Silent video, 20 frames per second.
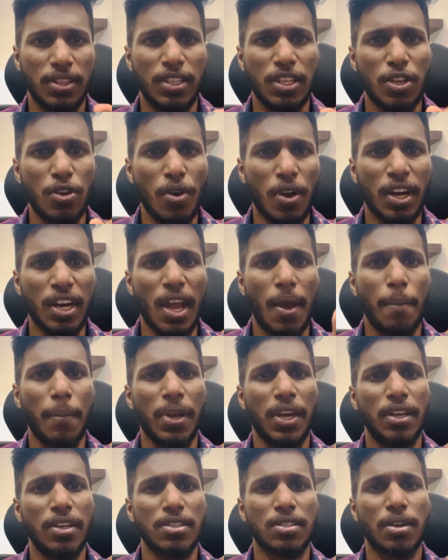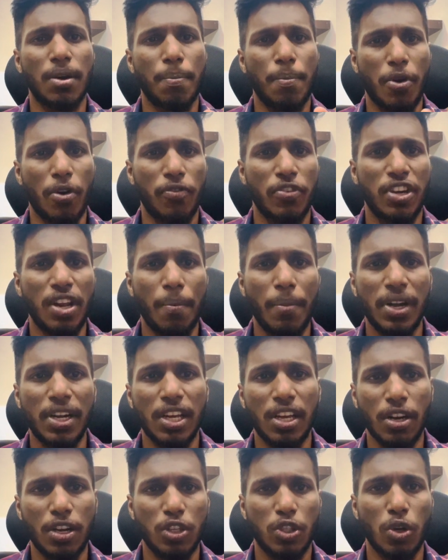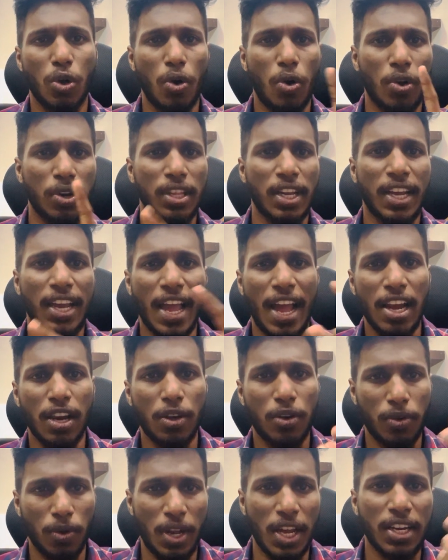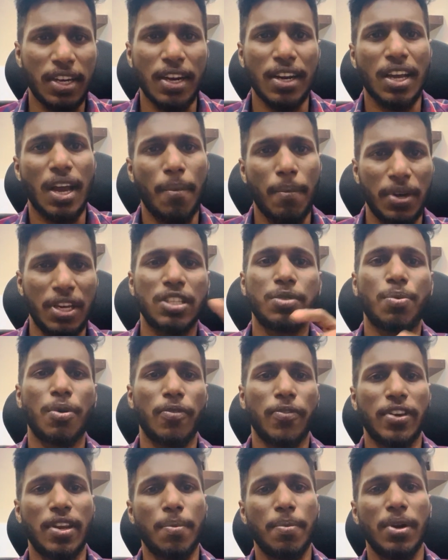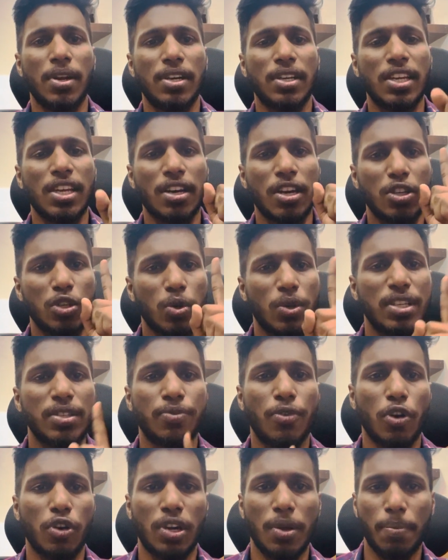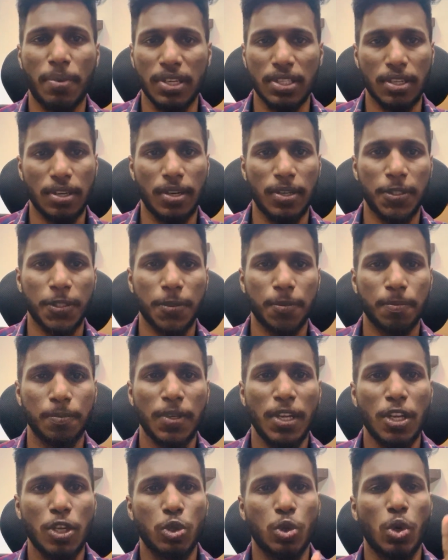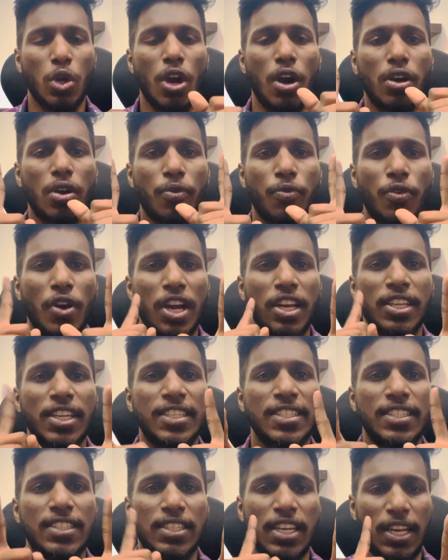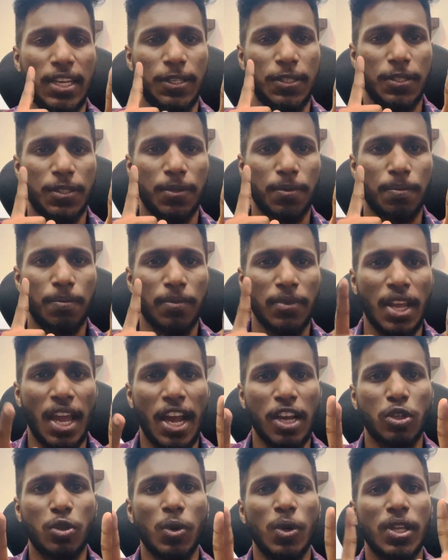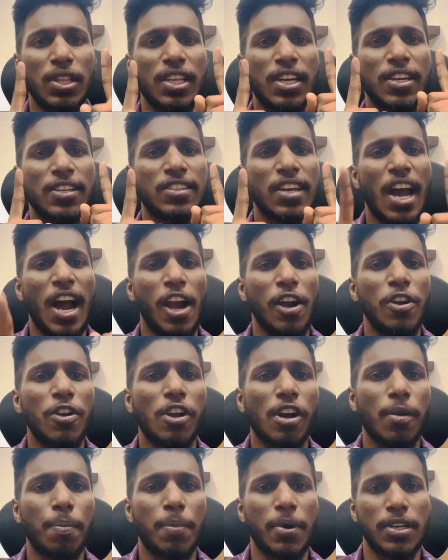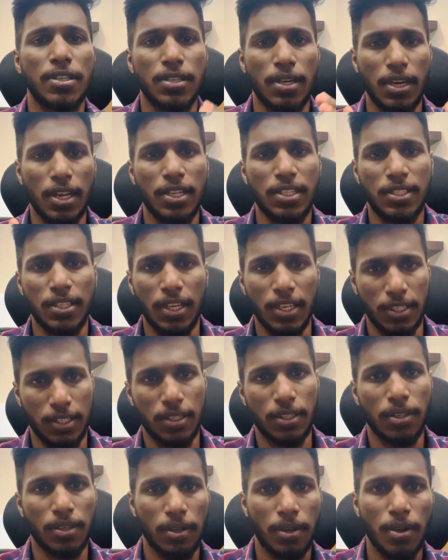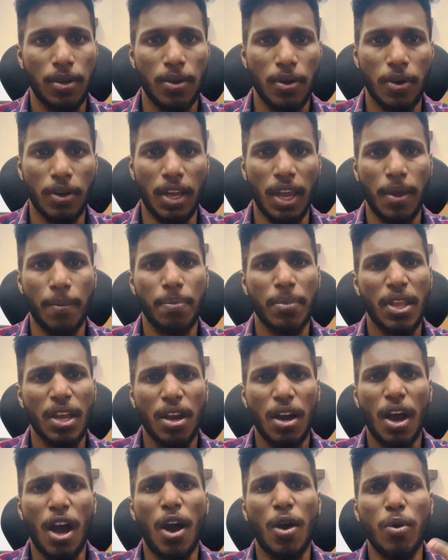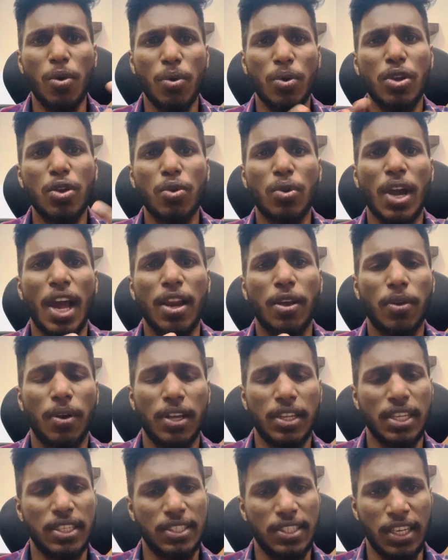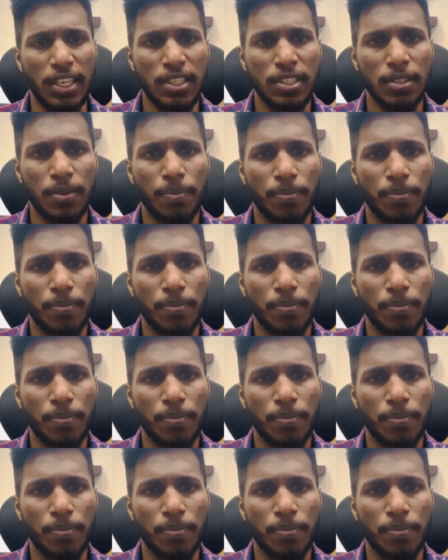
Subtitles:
your company's profitability ratio or the calculated company's profitability ratio is 40%. So you have to find the change. Actually there is a 100% change. Okay, how you calculate the change?